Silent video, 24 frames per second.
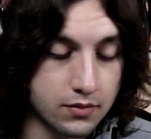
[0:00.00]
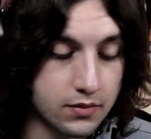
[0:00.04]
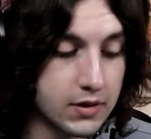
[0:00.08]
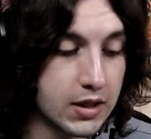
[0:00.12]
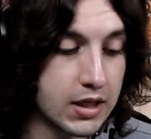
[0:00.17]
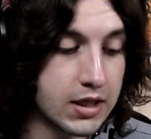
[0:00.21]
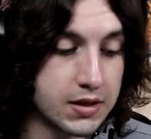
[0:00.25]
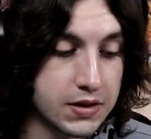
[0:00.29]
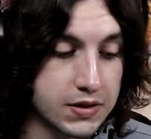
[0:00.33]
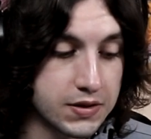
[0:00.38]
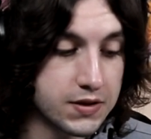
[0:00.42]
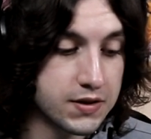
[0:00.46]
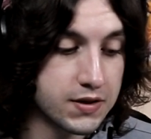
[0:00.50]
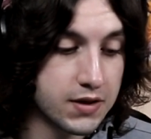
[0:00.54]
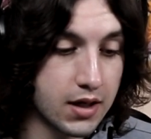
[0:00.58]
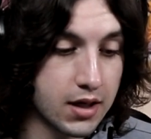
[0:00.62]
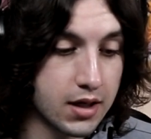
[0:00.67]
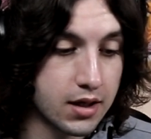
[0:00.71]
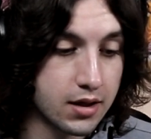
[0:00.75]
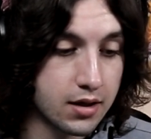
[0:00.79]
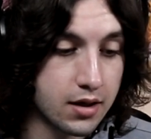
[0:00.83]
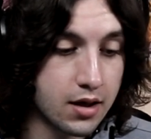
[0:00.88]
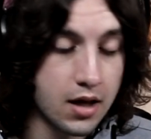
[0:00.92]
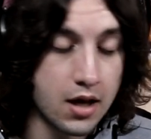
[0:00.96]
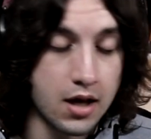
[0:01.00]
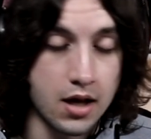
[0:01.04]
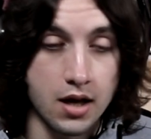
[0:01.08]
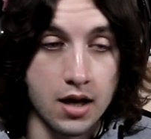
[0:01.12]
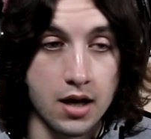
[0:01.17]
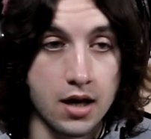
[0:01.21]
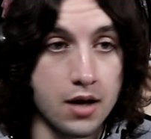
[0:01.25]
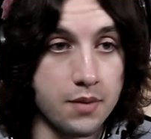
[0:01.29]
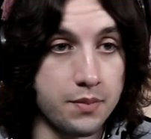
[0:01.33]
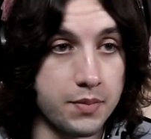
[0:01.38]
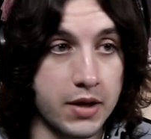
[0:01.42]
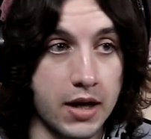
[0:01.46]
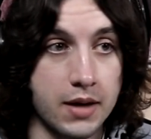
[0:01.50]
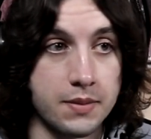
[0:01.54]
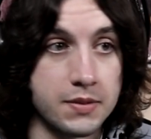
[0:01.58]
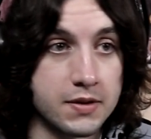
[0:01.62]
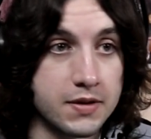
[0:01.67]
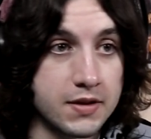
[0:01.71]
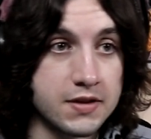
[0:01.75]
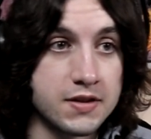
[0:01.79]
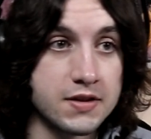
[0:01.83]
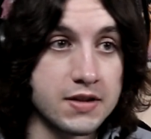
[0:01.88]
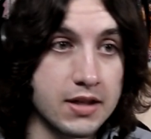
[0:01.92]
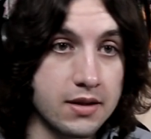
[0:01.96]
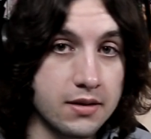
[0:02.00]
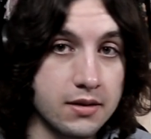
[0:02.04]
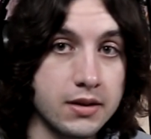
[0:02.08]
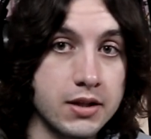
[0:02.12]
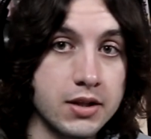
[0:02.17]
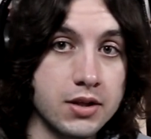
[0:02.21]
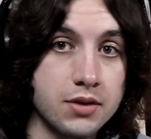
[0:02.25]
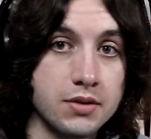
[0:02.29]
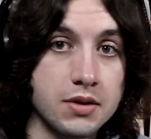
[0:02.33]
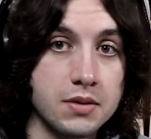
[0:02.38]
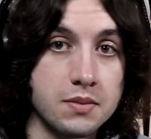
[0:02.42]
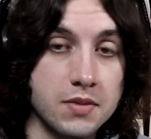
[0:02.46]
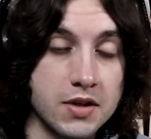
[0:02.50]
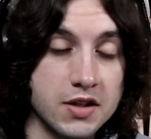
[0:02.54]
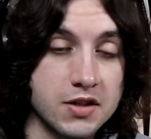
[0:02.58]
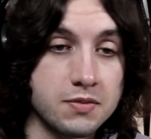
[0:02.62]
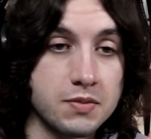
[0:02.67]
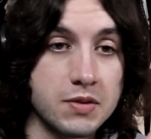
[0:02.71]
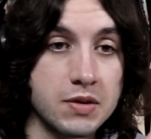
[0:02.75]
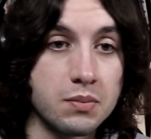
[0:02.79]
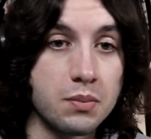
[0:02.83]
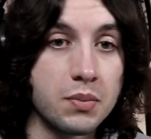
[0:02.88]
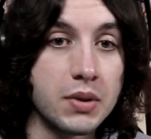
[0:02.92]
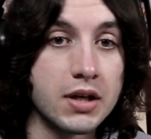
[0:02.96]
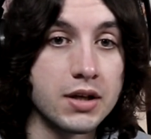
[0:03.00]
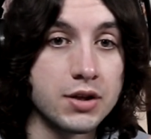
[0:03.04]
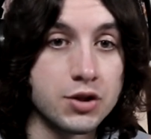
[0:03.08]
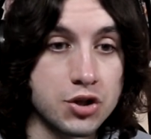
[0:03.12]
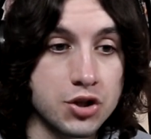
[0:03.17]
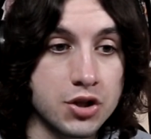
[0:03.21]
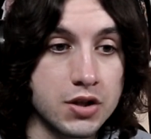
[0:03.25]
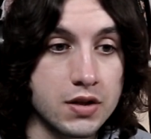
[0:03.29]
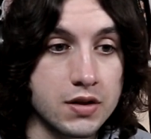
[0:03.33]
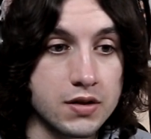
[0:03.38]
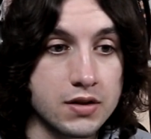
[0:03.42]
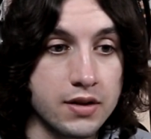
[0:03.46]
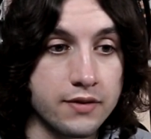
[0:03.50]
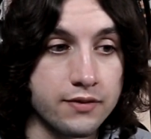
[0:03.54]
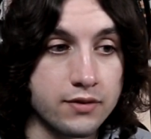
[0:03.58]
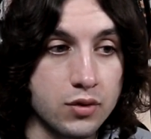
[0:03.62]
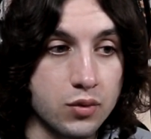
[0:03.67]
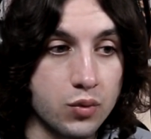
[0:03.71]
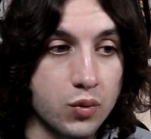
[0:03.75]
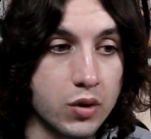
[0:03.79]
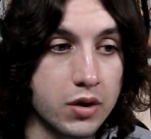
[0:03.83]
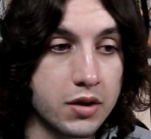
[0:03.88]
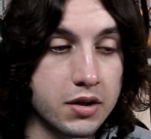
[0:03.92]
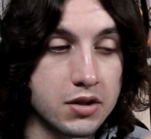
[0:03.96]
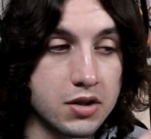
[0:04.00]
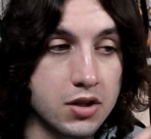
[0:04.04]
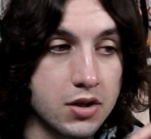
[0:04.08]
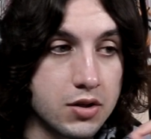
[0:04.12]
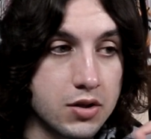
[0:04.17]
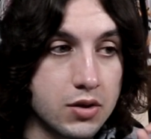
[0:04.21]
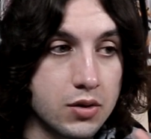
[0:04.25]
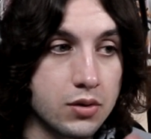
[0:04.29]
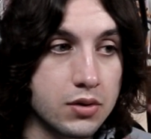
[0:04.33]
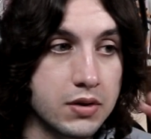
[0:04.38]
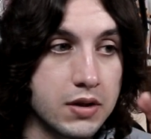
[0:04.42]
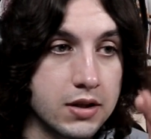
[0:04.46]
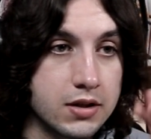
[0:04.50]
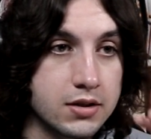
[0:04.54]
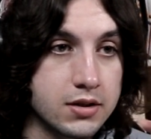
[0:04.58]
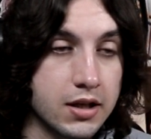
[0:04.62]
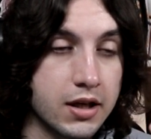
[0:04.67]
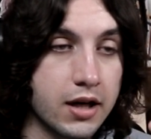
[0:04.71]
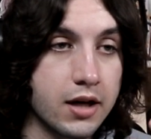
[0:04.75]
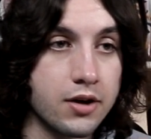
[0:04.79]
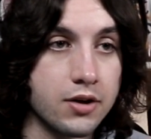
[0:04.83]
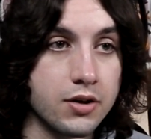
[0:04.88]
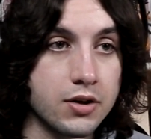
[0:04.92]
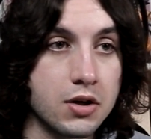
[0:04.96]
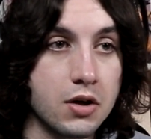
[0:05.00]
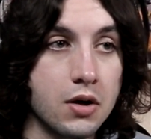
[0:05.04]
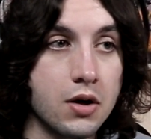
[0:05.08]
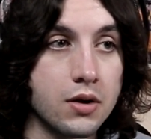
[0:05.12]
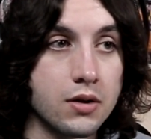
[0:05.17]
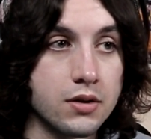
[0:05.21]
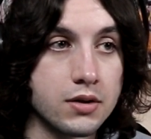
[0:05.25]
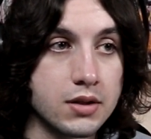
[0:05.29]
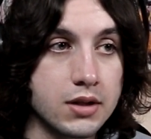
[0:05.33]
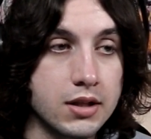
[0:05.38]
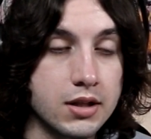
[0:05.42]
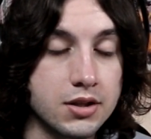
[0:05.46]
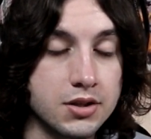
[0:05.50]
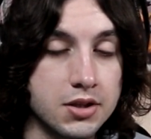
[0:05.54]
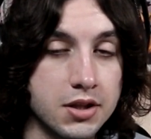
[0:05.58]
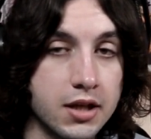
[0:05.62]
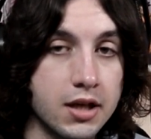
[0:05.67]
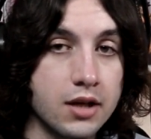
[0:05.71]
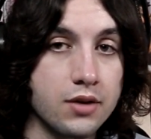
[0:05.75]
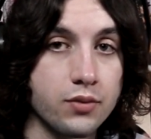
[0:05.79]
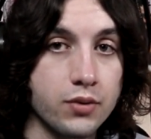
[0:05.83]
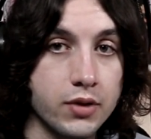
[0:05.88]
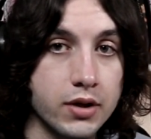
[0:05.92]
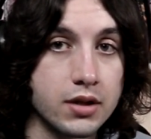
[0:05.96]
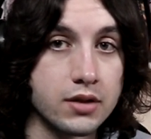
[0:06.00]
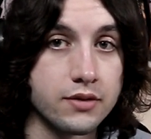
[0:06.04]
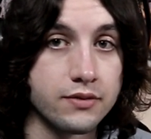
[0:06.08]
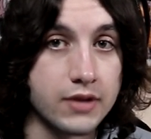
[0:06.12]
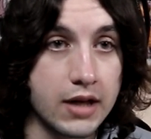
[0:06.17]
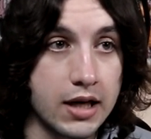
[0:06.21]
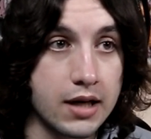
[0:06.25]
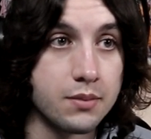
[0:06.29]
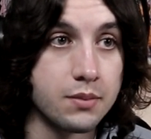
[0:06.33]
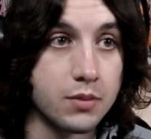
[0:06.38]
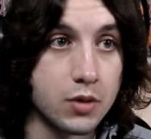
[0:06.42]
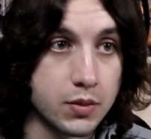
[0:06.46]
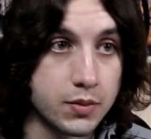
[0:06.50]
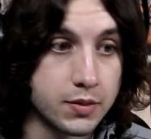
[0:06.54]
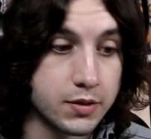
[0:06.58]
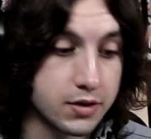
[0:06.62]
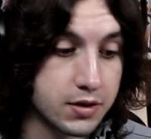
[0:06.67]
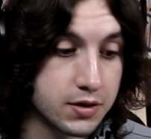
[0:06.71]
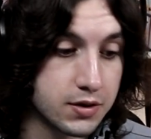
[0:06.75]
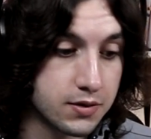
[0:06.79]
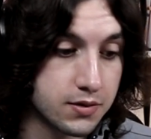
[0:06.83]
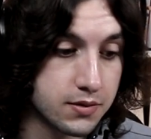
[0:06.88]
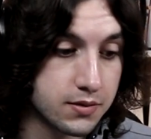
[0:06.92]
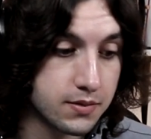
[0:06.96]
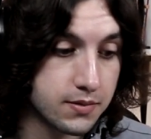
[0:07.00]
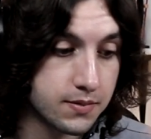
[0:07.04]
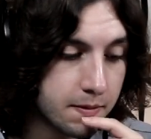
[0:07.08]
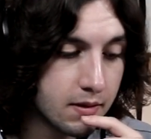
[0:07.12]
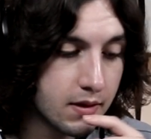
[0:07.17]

Insane. But I mean, this thing literally must be big cheese if they're willing to nuke the entire colony to get rid of that mobile suit.